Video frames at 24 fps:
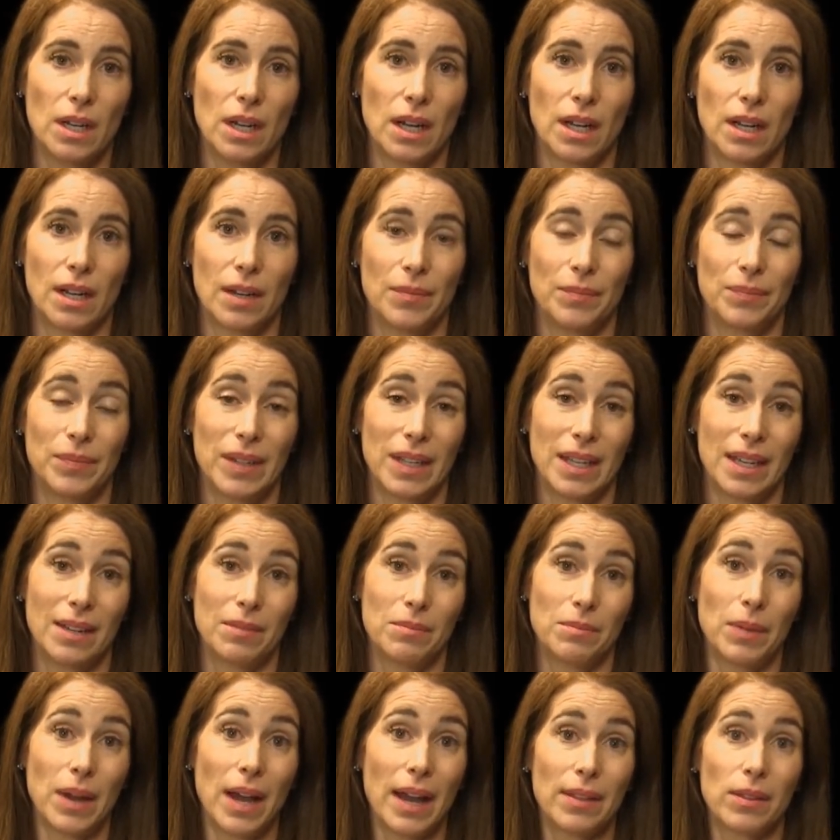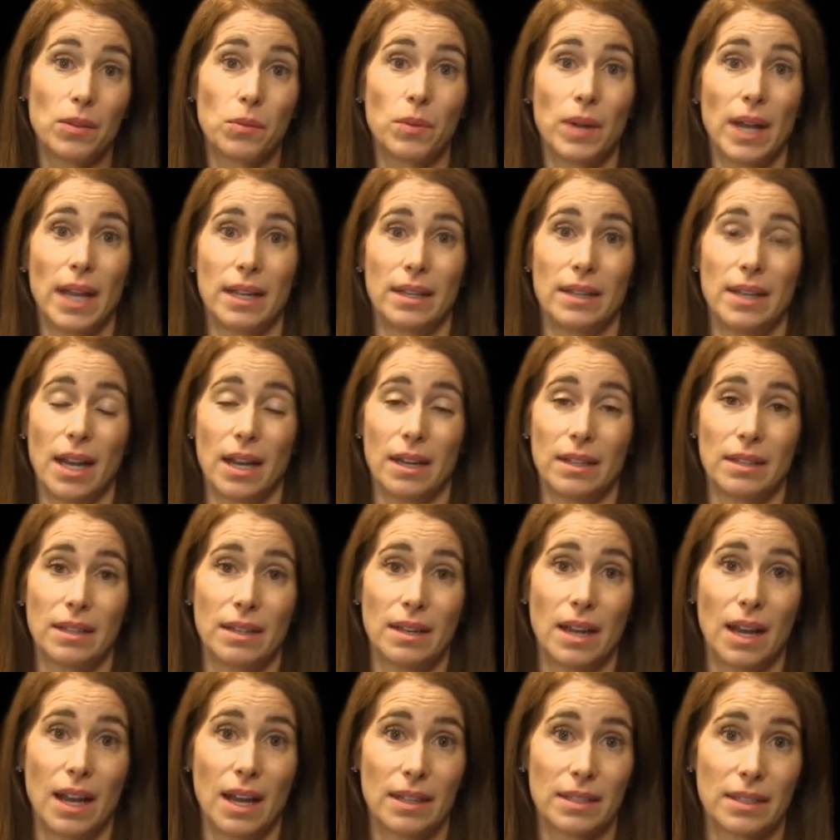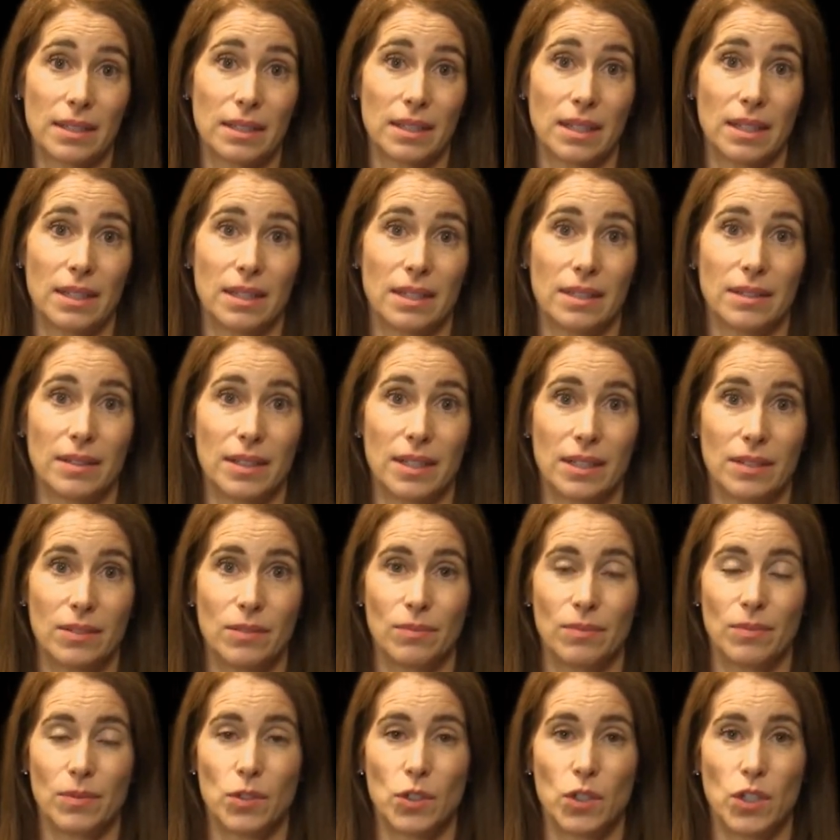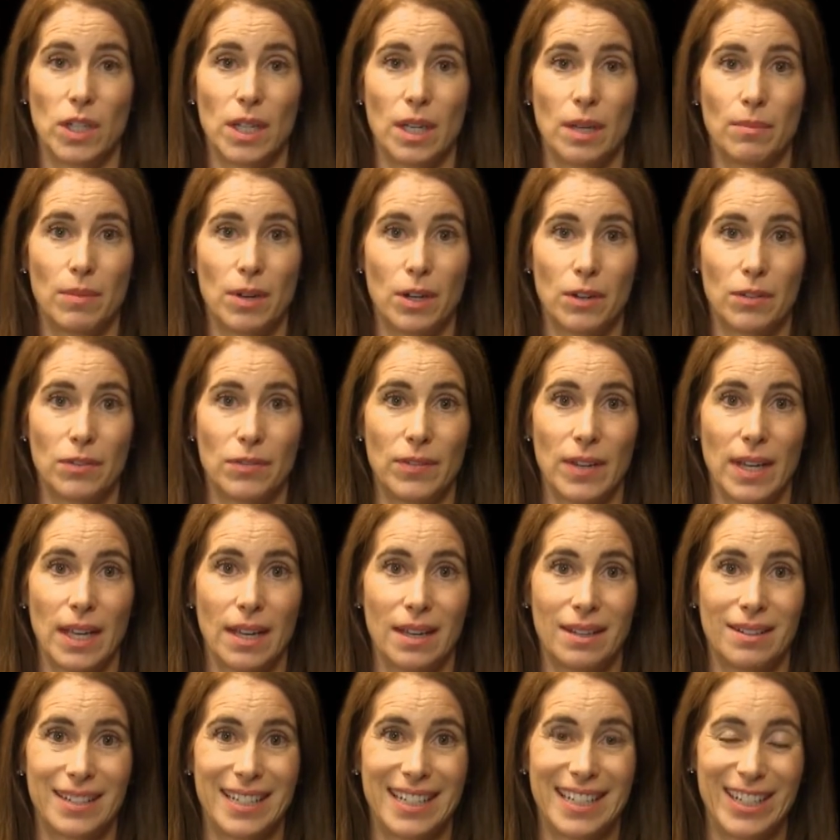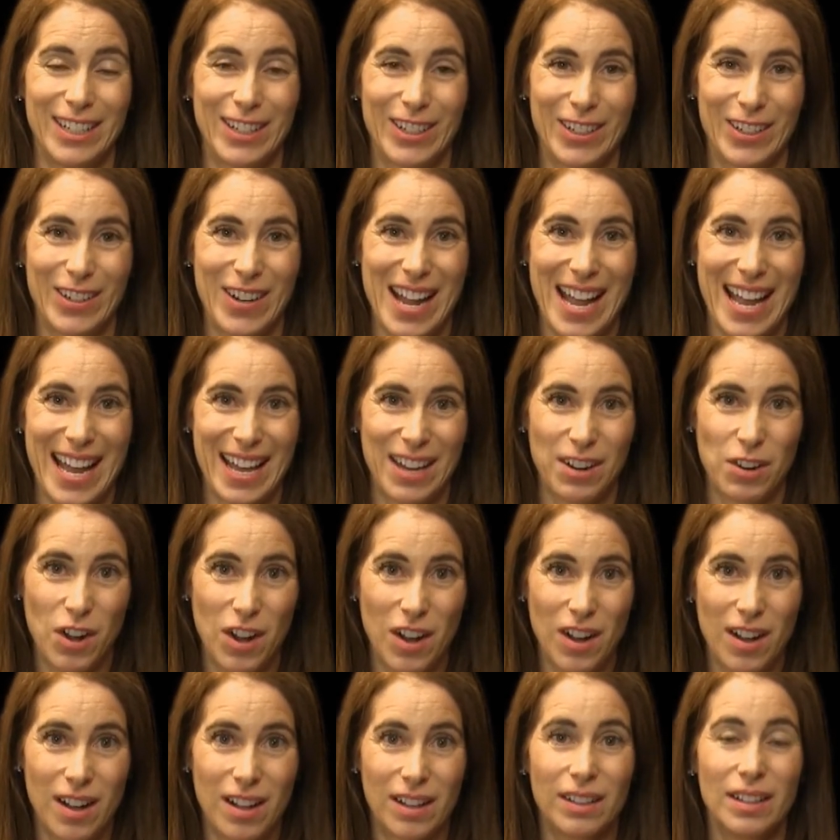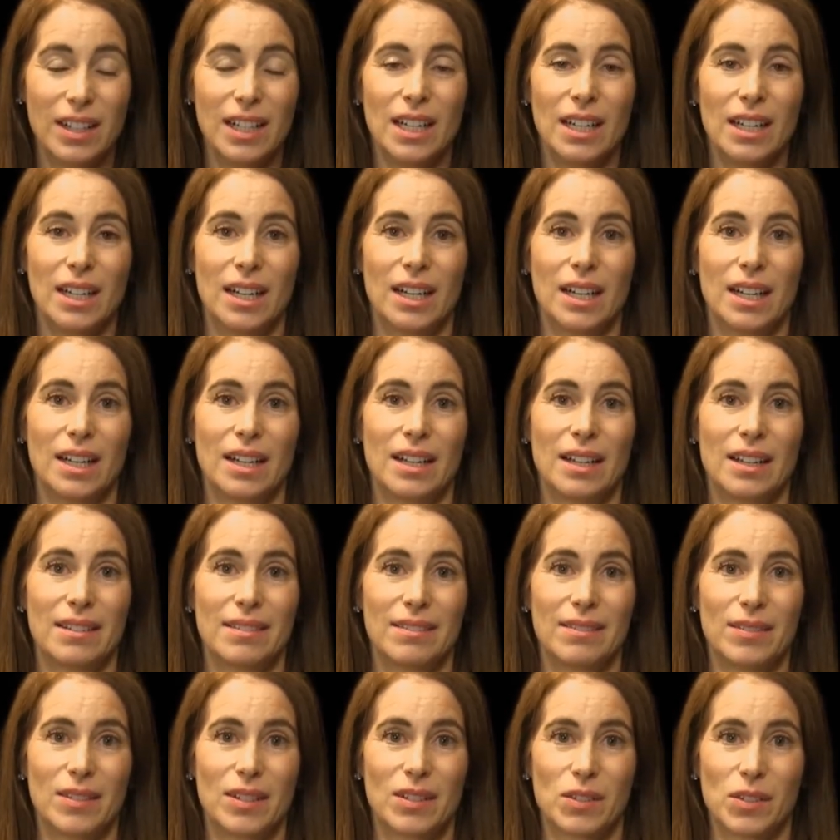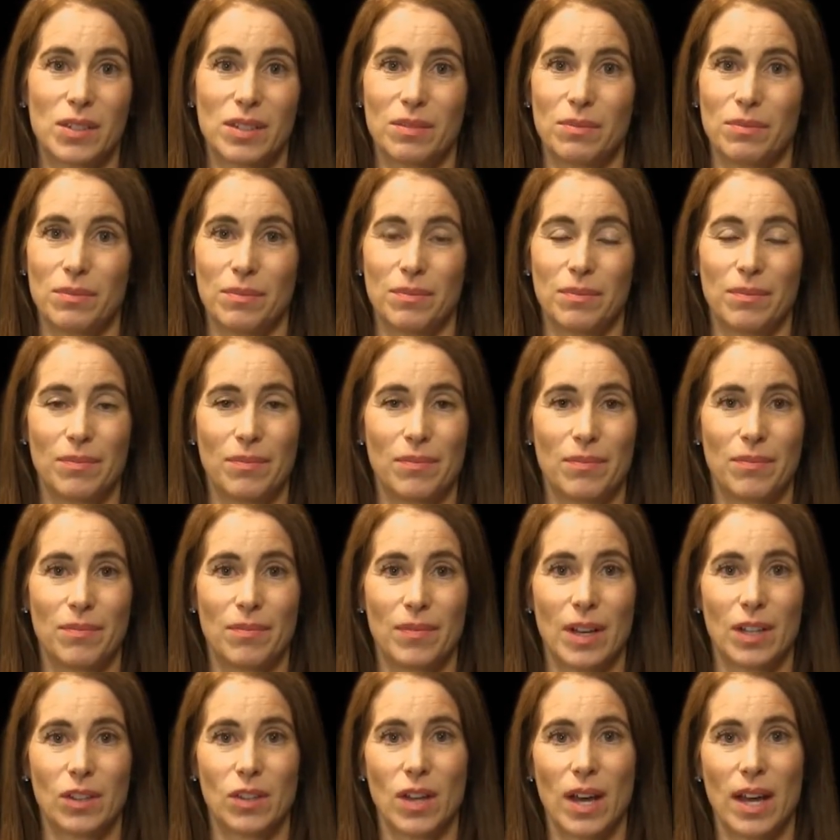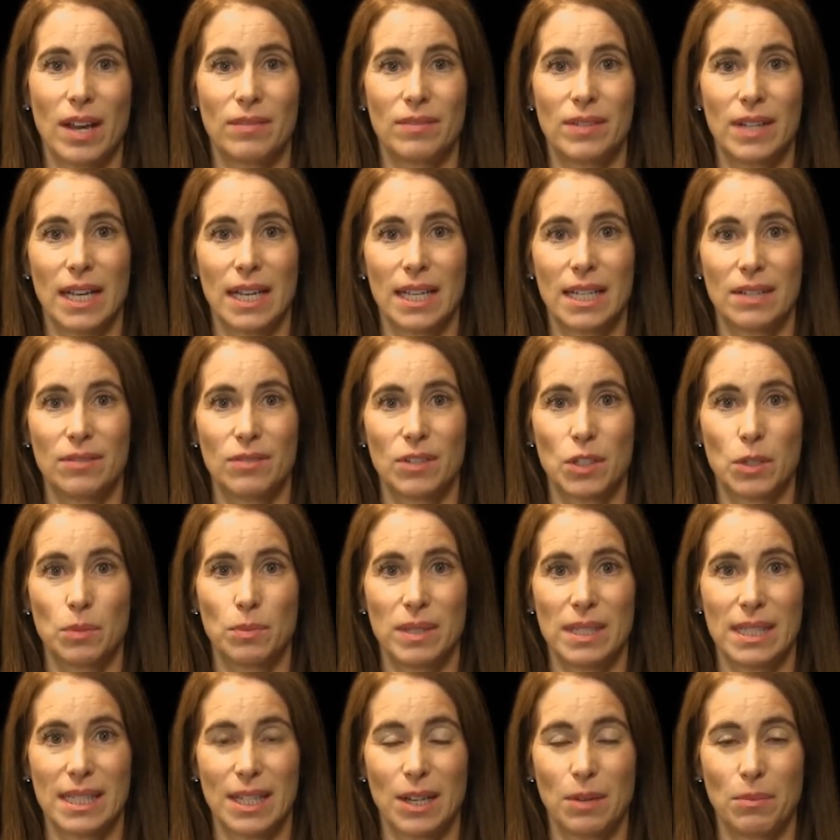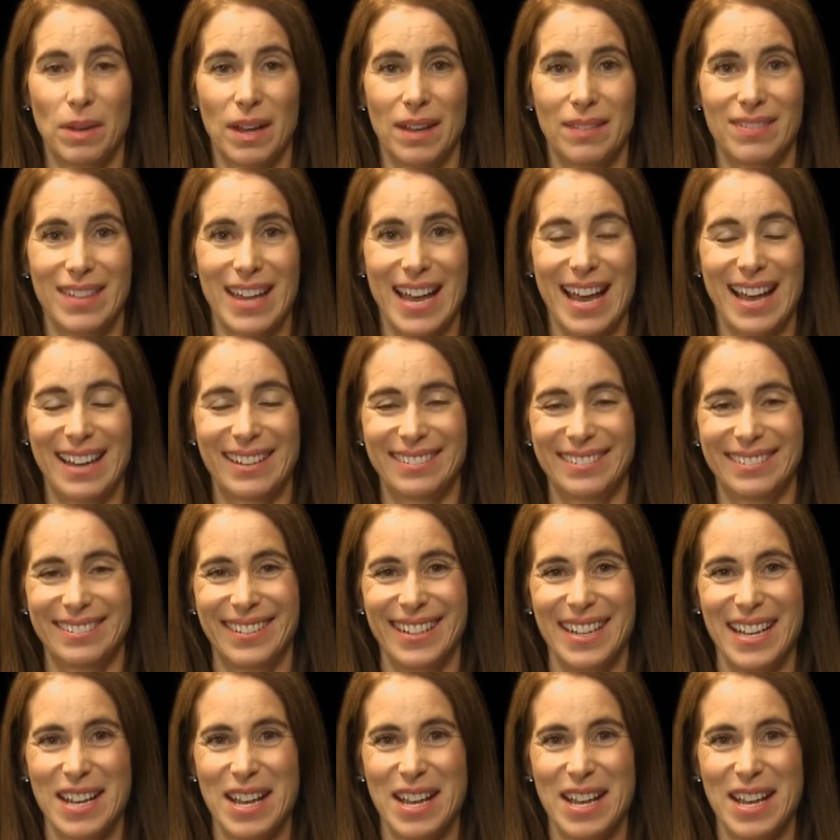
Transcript: um, and by the way, not, not a, a GMO fan here at all. Uh, there's a lot of negatives to be said about that, and,